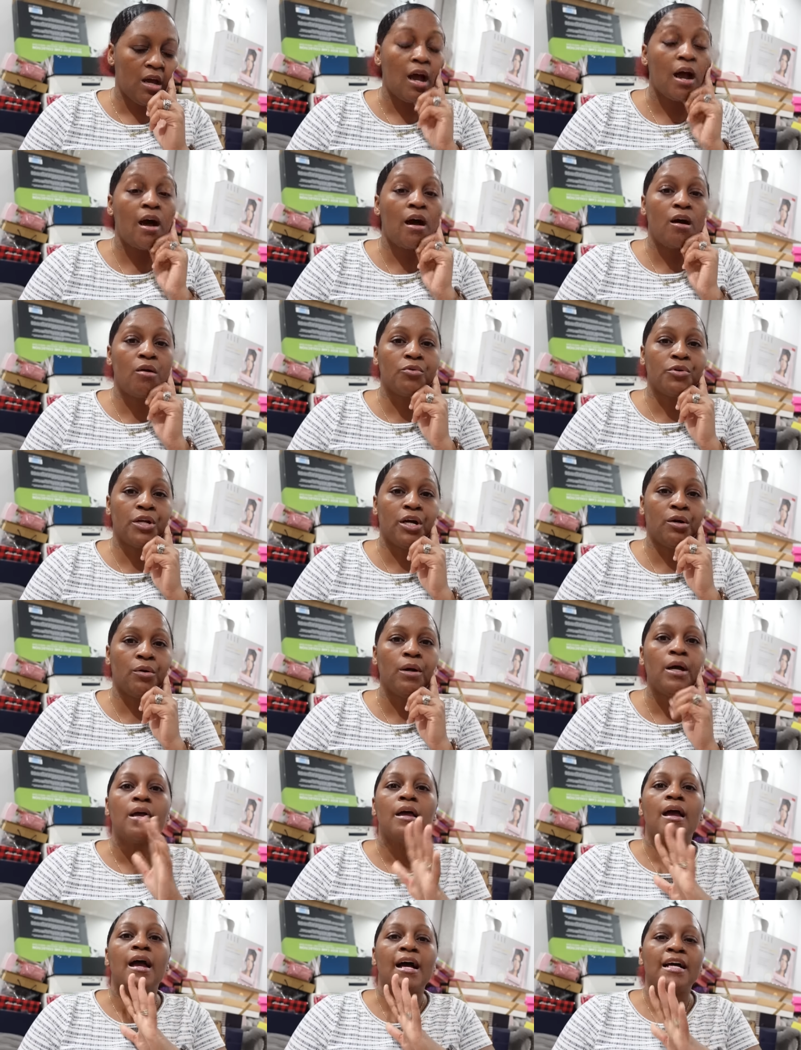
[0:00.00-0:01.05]
Oh no!
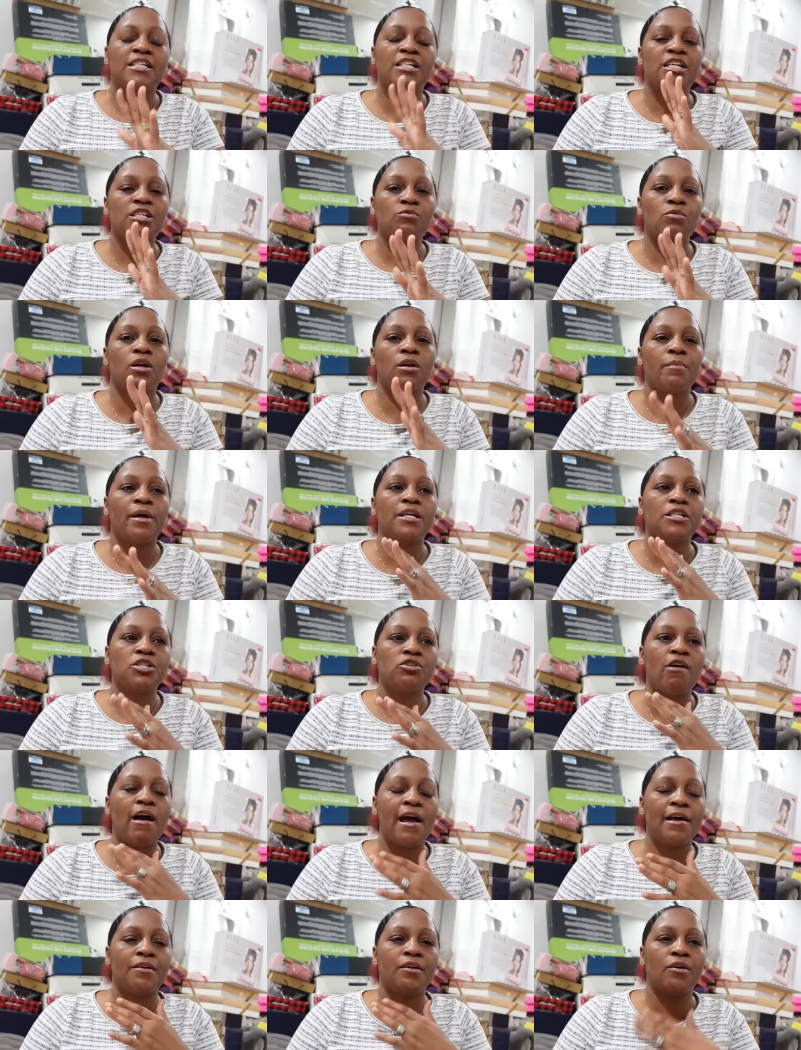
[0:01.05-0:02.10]
I just want to make sure
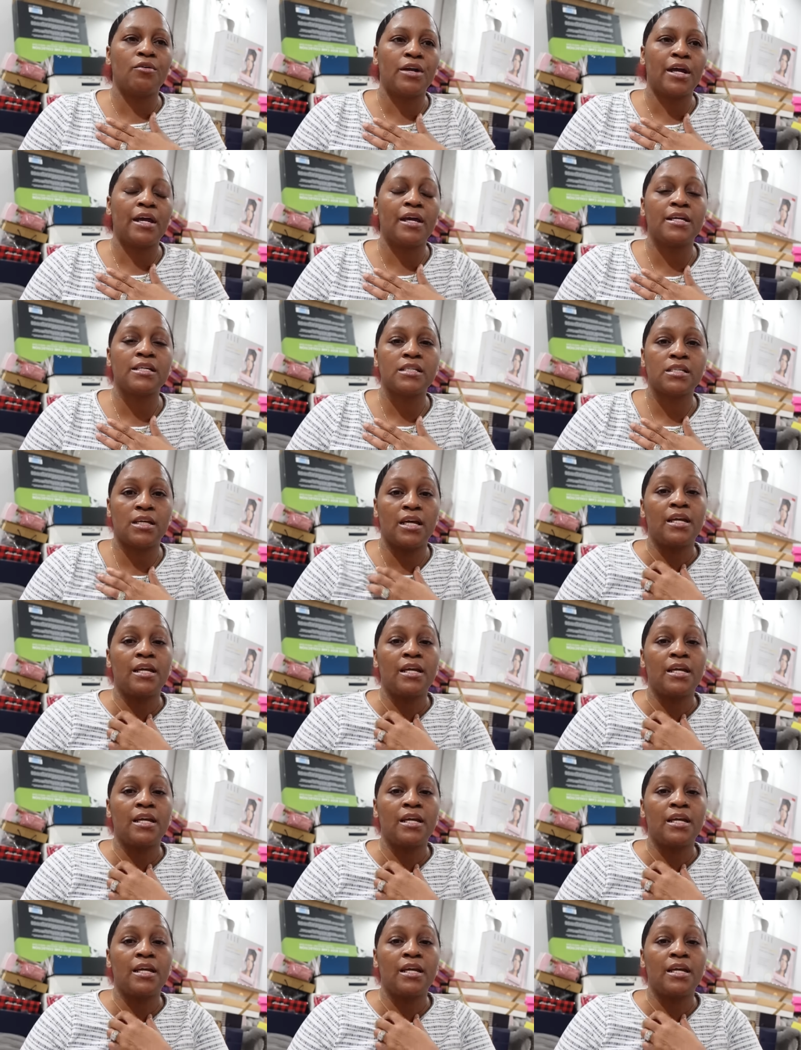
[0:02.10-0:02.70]
I know that it's